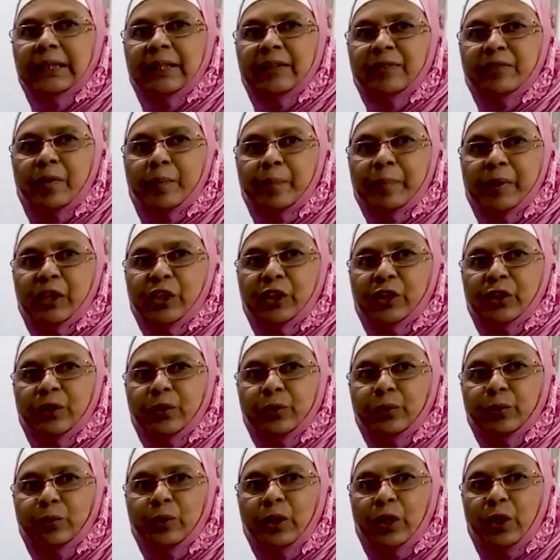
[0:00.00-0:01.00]

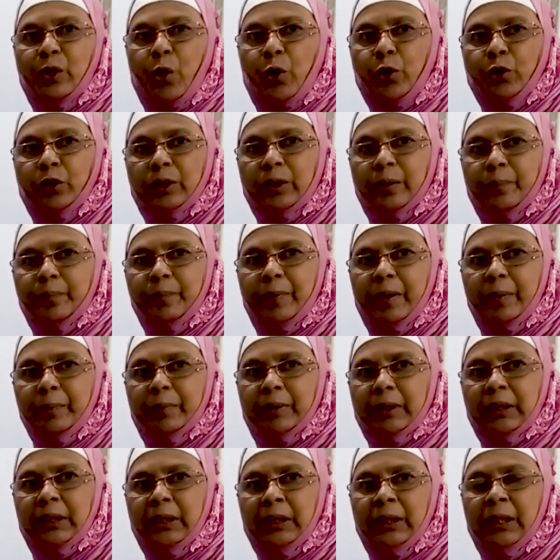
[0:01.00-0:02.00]
information to the long-term
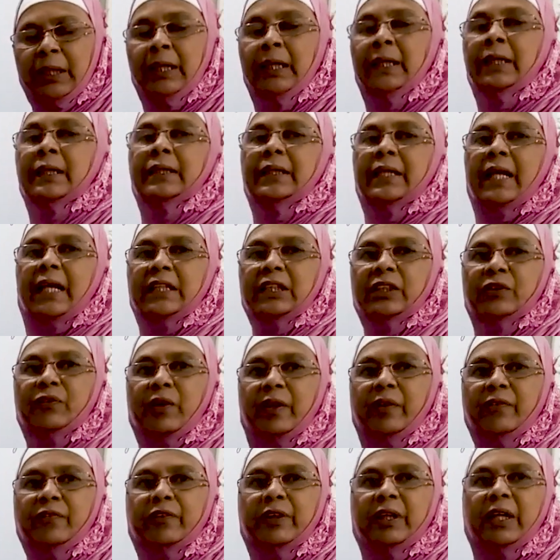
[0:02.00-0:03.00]
memory. That's
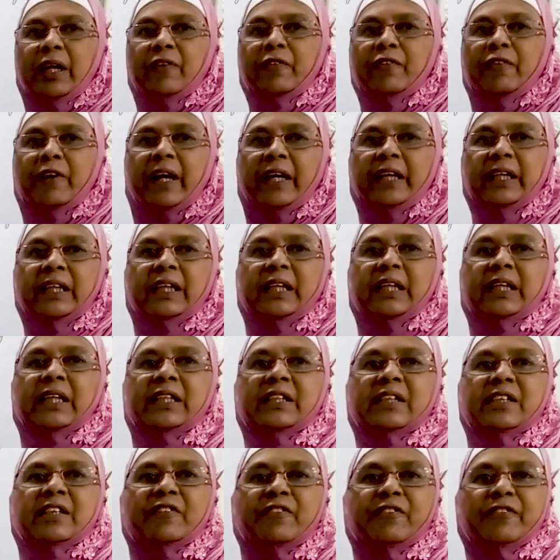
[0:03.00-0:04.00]
why we are finding
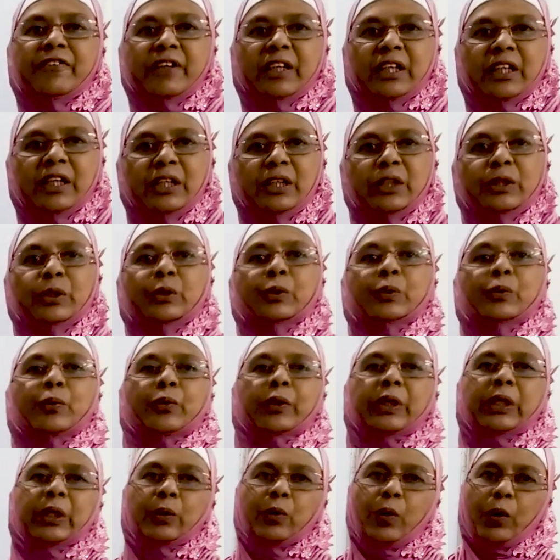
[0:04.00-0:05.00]
it difficult to
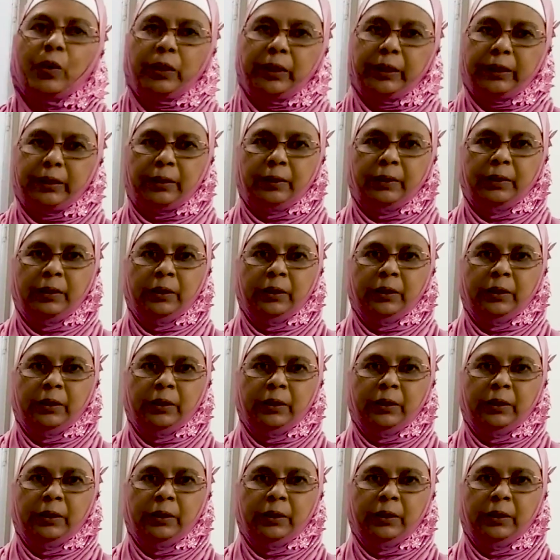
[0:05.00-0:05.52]
recall it.